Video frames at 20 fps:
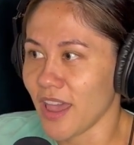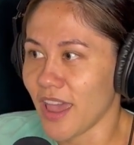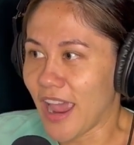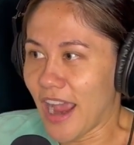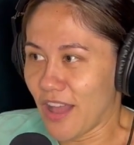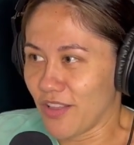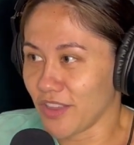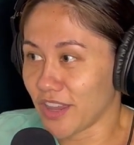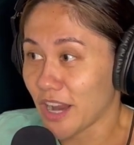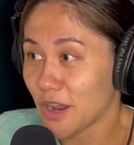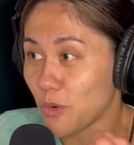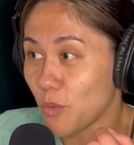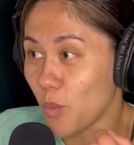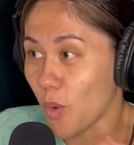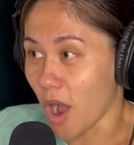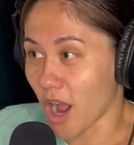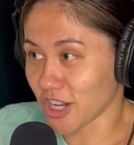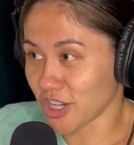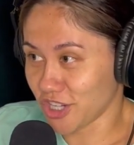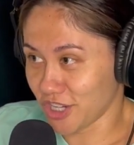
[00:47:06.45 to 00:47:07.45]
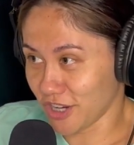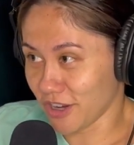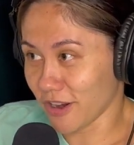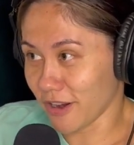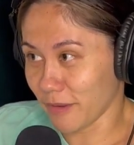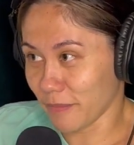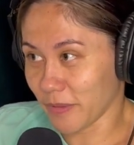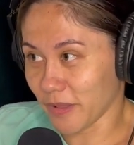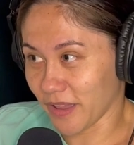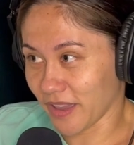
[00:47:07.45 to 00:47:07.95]
and then I watched it on
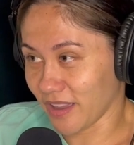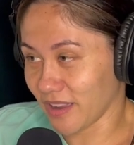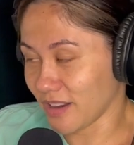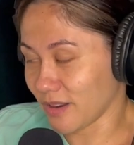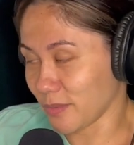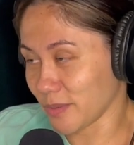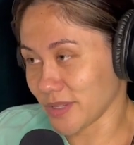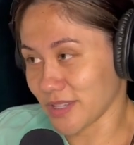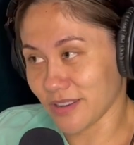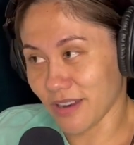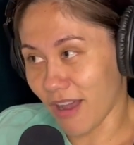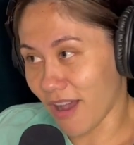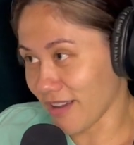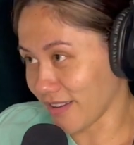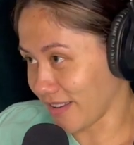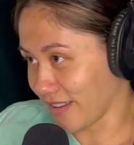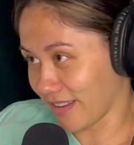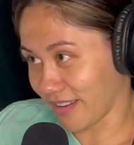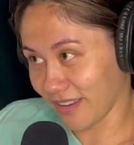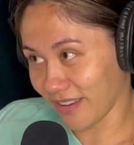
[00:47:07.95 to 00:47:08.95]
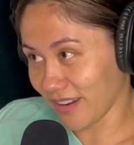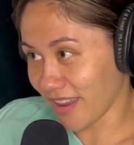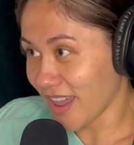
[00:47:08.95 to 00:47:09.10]
a plane and it was not good.